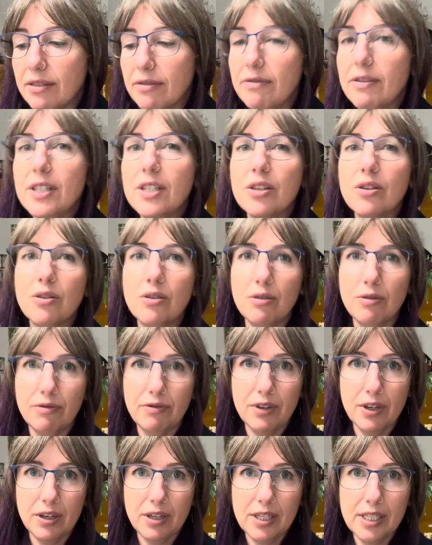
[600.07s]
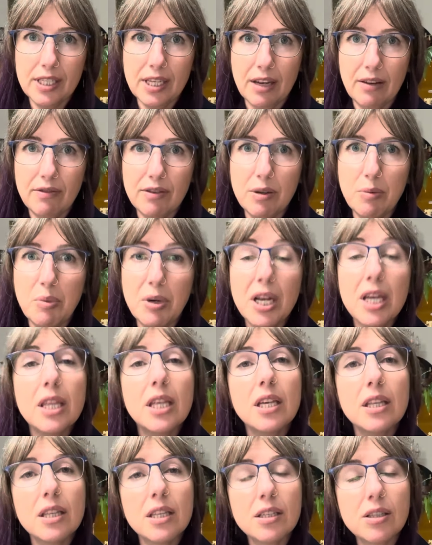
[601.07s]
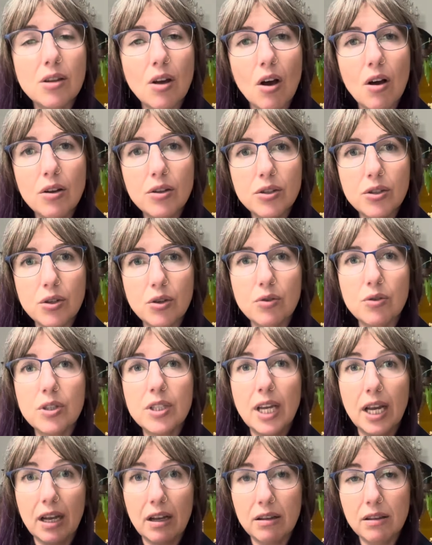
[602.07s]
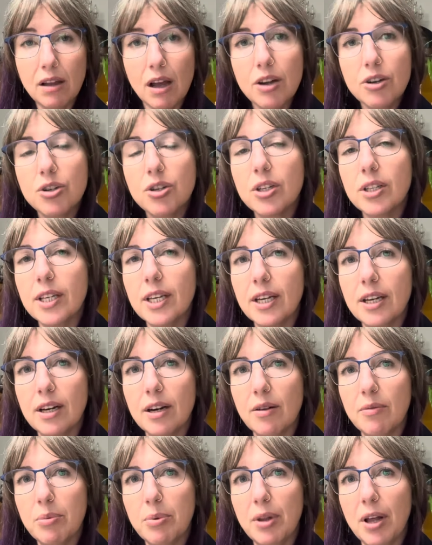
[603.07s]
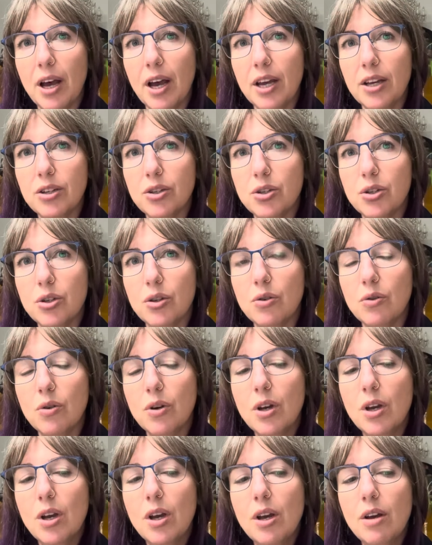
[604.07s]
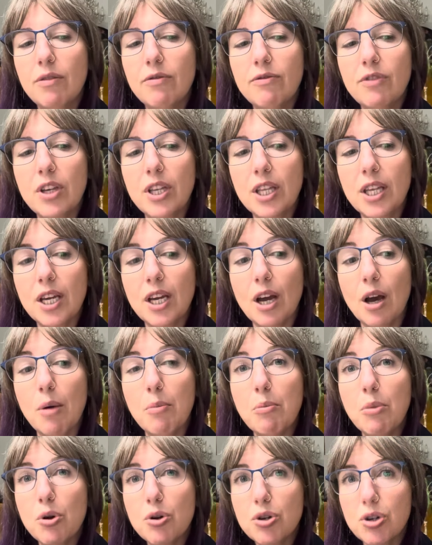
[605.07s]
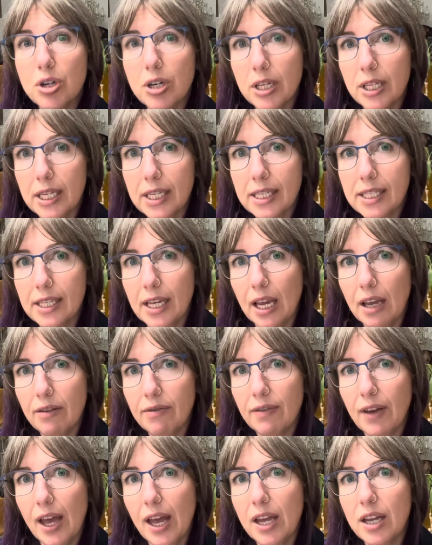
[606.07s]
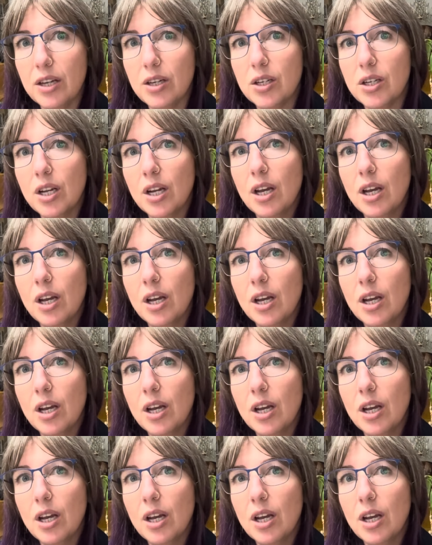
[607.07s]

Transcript: physical fear and safety, but I think this also psychologically can apply to feeling emotionally safe. And